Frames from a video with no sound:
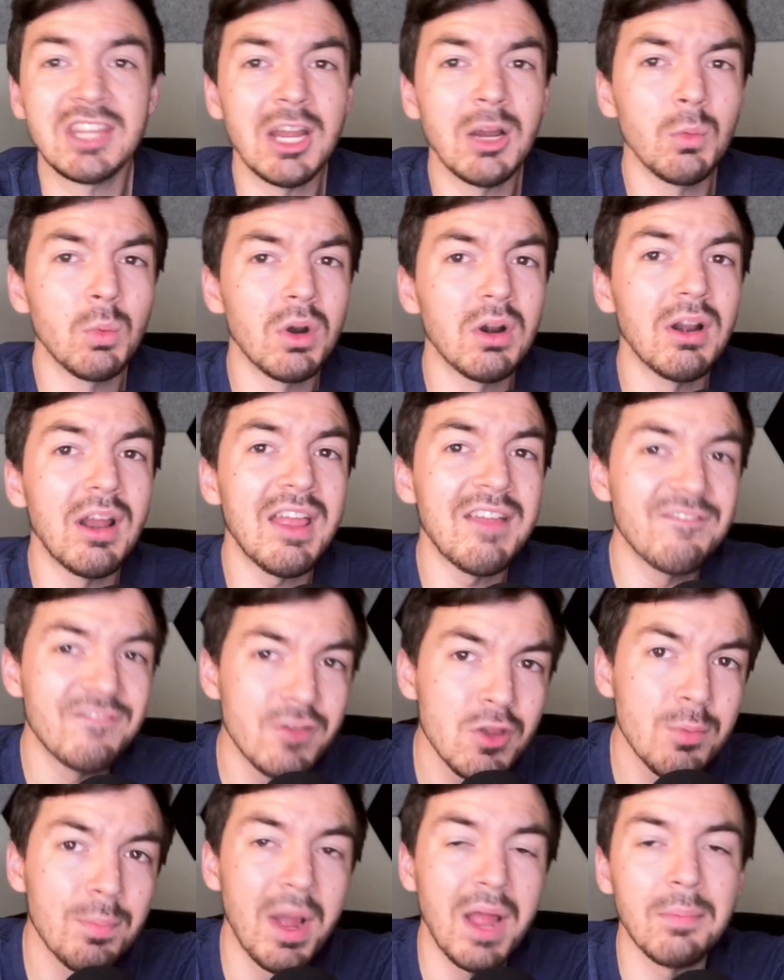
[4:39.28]
There were a
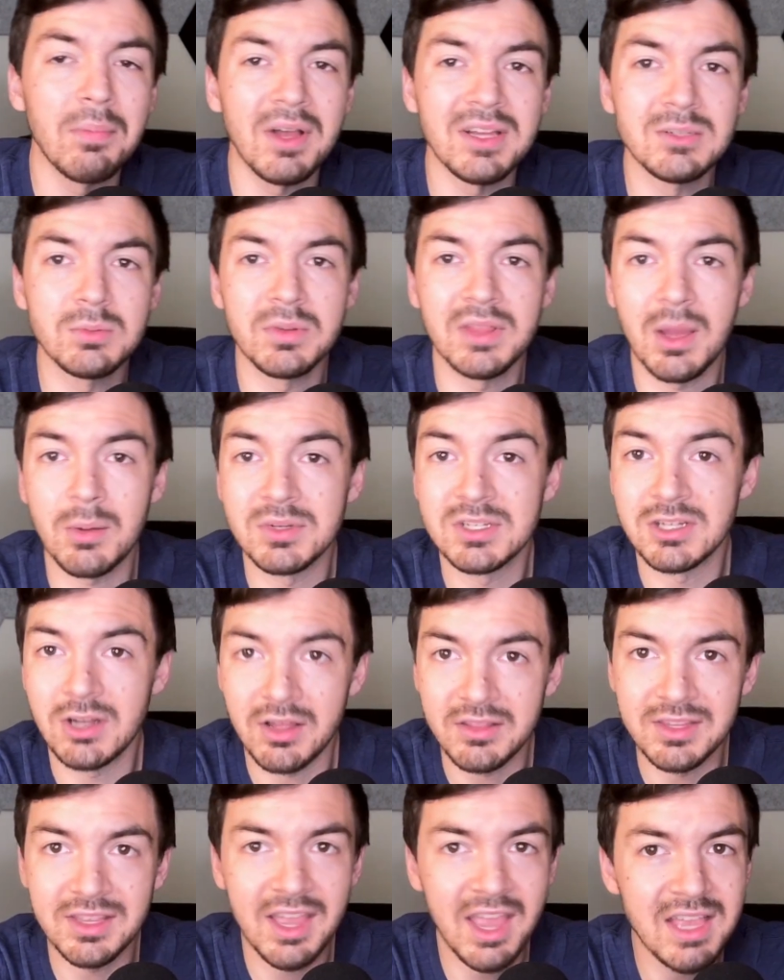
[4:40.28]
few pipelines where that was
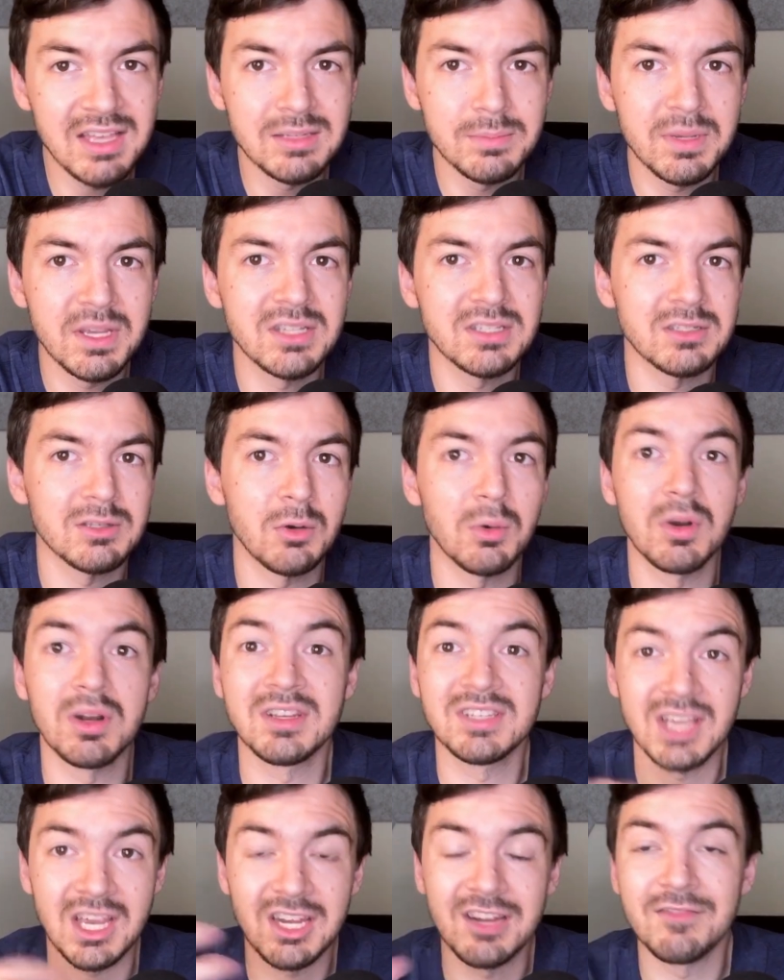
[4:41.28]
not the case because there were
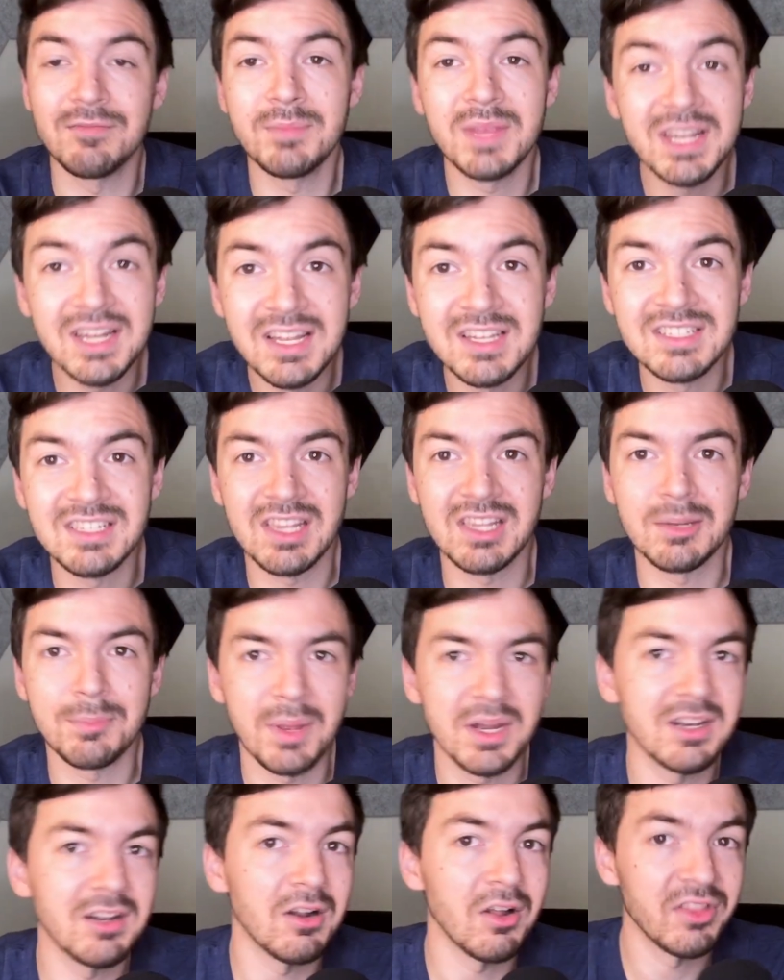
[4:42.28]
executive meetings that
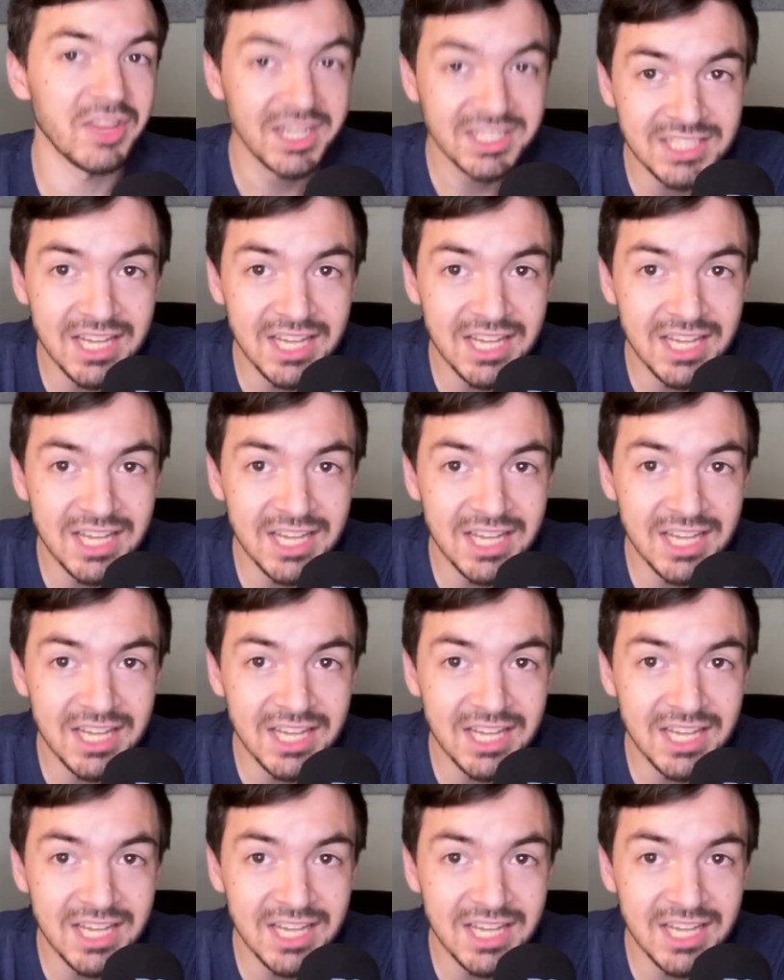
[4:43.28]
depended on that